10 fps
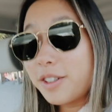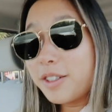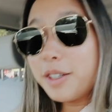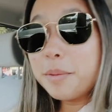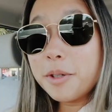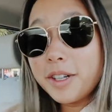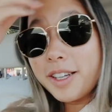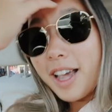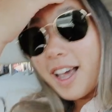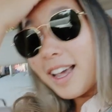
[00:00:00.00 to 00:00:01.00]
Good morning,
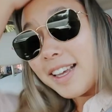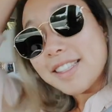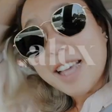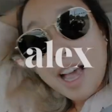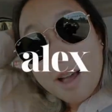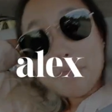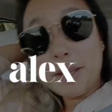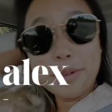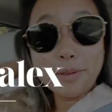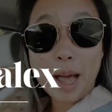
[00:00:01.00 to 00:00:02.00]
guys.
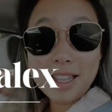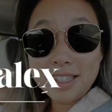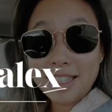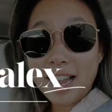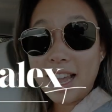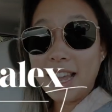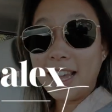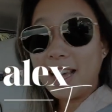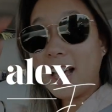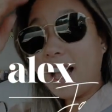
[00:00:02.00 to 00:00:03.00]
Happy
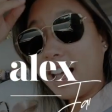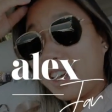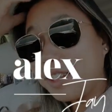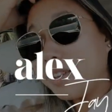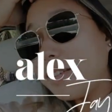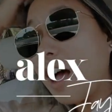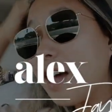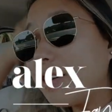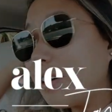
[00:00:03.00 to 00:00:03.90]
Wednesday. I do not